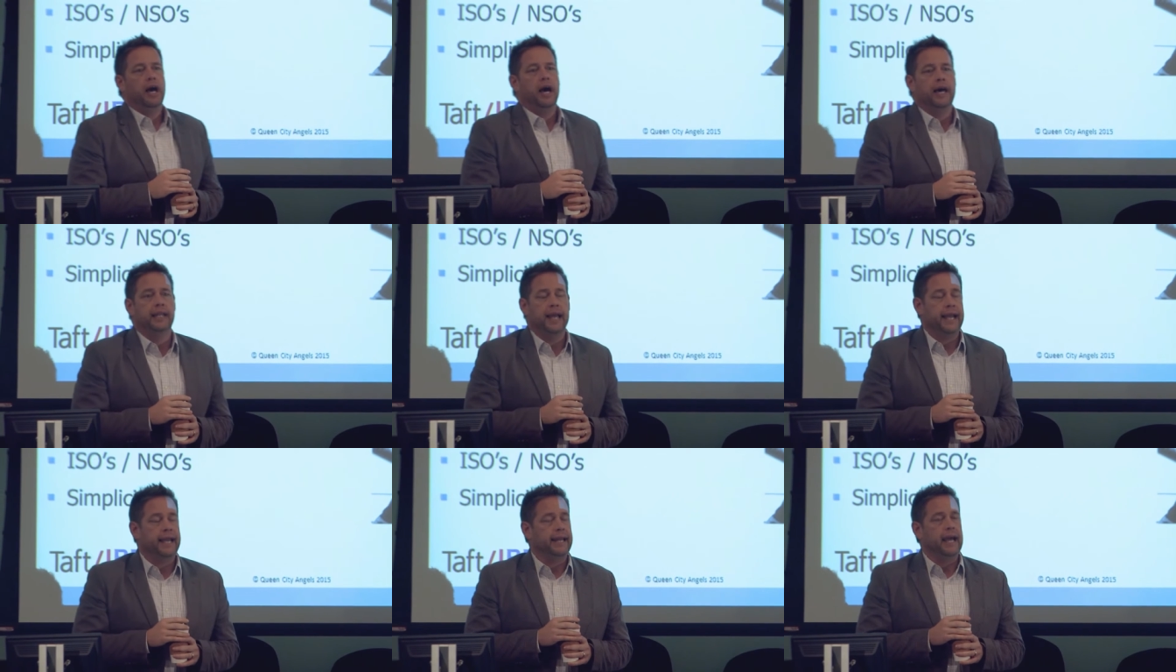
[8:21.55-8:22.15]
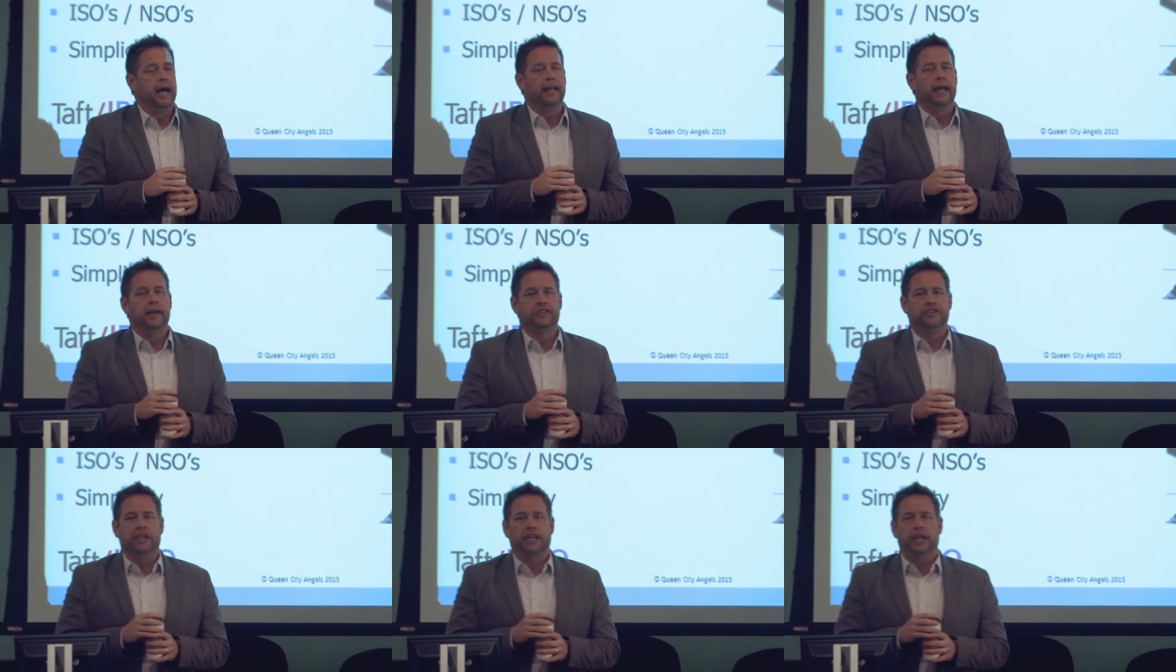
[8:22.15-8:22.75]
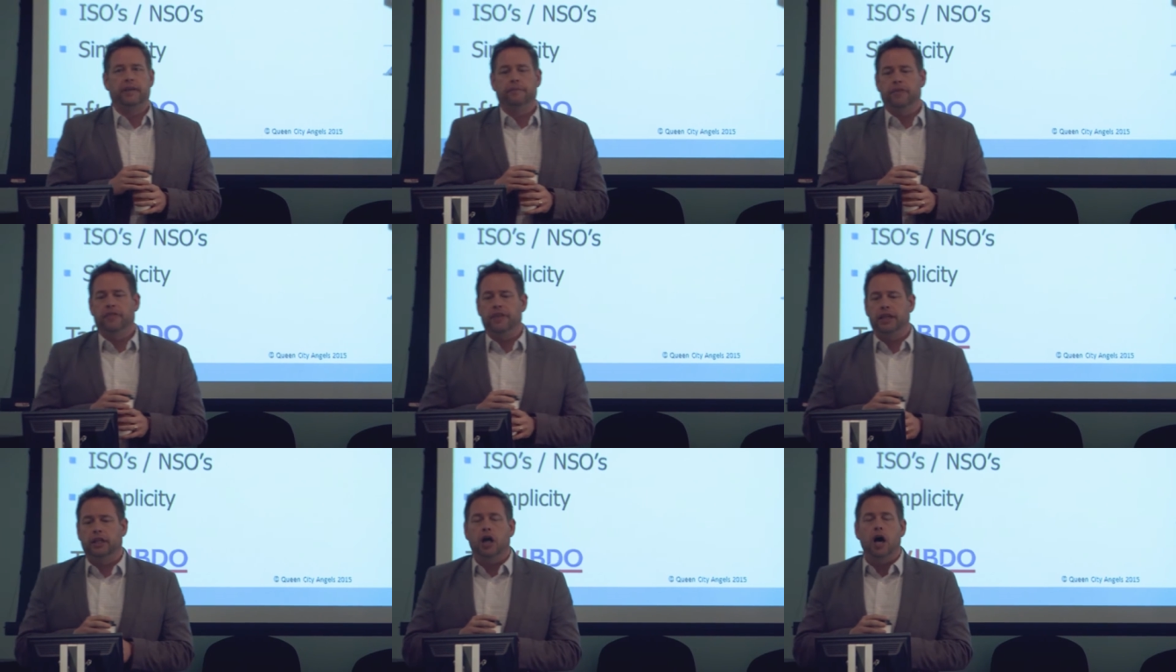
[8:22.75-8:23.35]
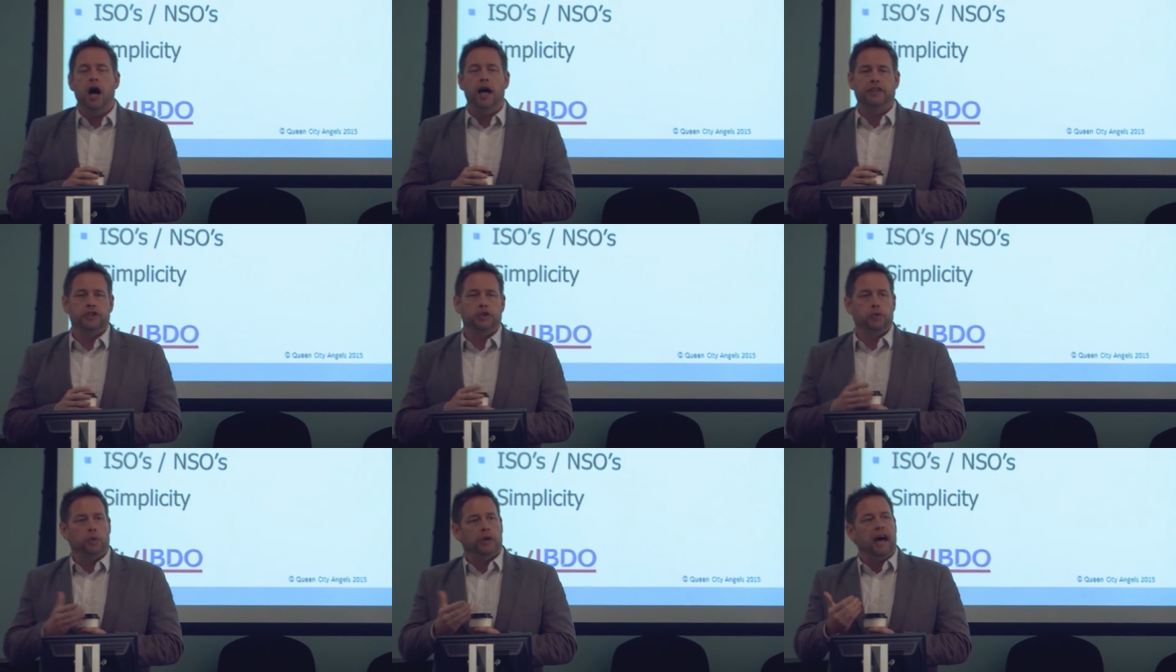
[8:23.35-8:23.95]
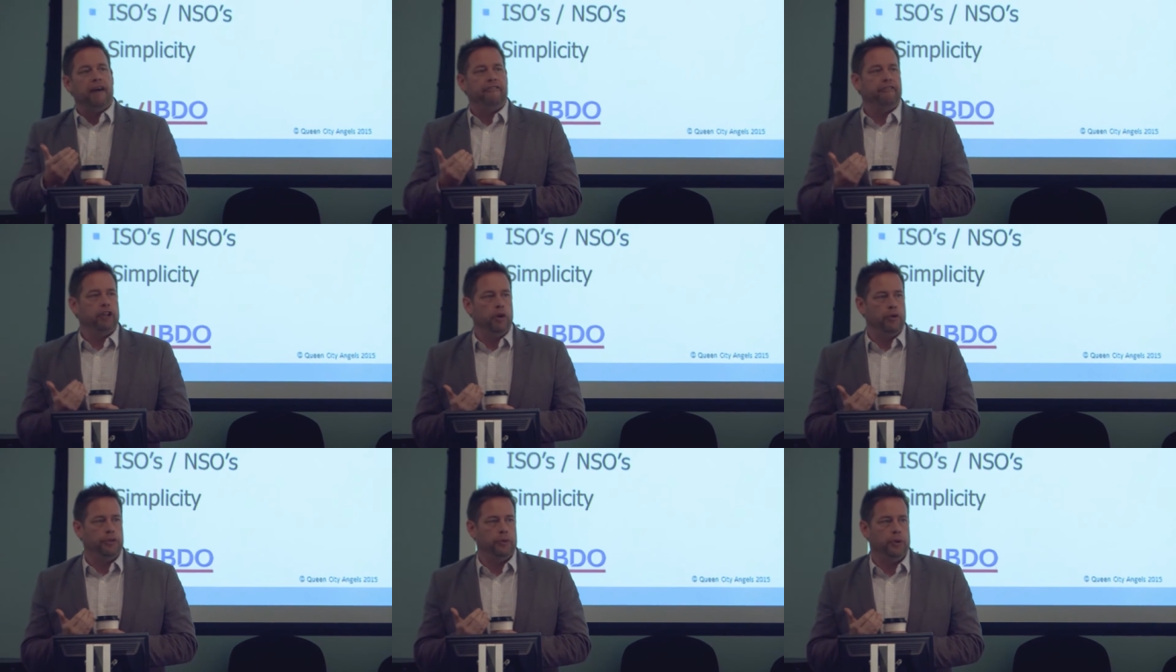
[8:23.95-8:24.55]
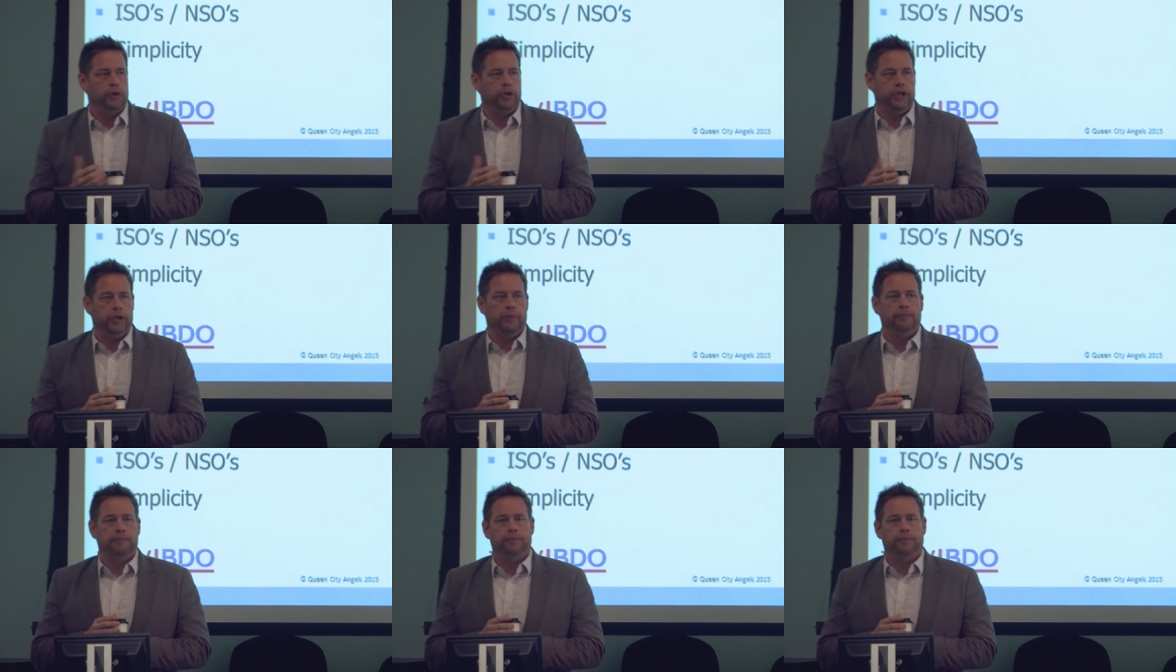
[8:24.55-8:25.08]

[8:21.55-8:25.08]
Unlike an LLC, the losses will not flow through to you.